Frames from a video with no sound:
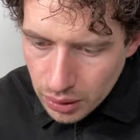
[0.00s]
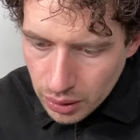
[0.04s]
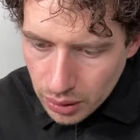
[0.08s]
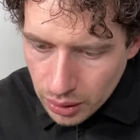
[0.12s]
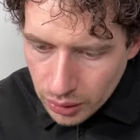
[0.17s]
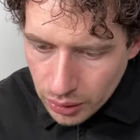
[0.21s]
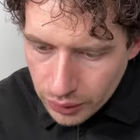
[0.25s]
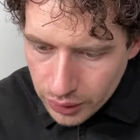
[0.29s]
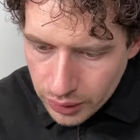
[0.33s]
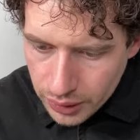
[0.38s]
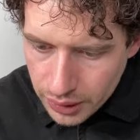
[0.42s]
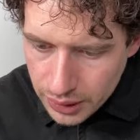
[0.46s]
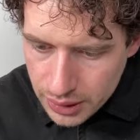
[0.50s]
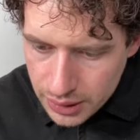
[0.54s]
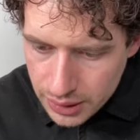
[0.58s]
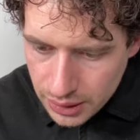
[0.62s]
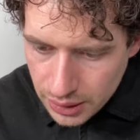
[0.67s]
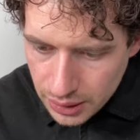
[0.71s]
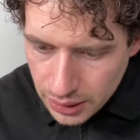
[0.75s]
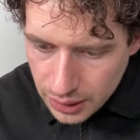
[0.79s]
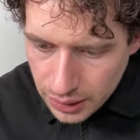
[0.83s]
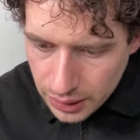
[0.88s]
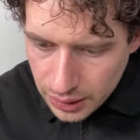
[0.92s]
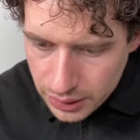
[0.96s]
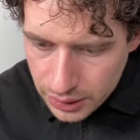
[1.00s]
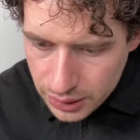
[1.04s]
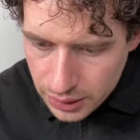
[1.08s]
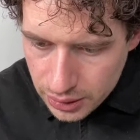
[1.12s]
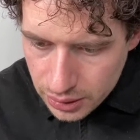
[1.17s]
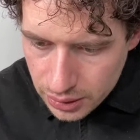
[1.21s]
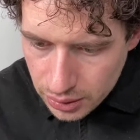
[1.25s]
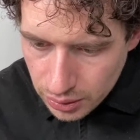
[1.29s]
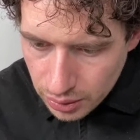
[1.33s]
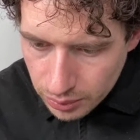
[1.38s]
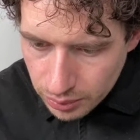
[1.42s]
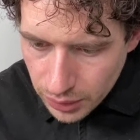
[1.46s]
on this
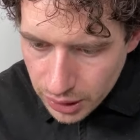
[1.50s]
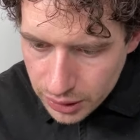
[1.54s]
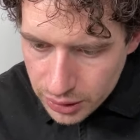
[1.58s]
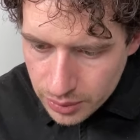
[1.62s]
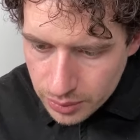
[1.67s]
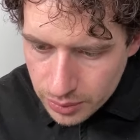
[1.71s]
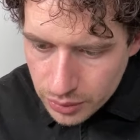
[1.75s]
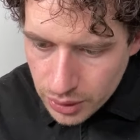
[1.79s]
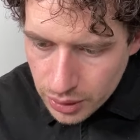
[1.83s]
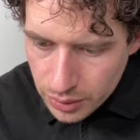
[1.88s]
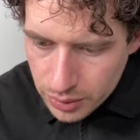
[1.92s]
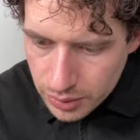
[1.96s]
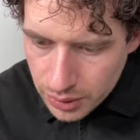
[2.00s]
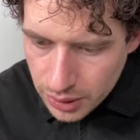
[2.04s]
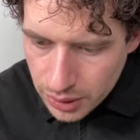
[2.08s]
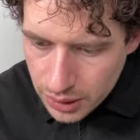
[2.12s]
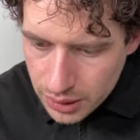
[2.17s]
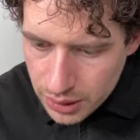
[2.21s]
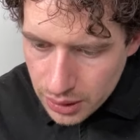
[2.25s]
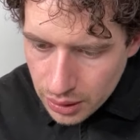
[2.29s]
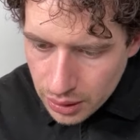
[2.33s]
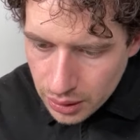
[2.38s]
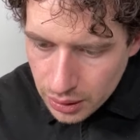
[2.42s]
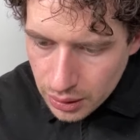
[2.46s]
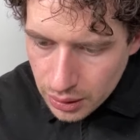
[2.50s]
list, on my subscription list.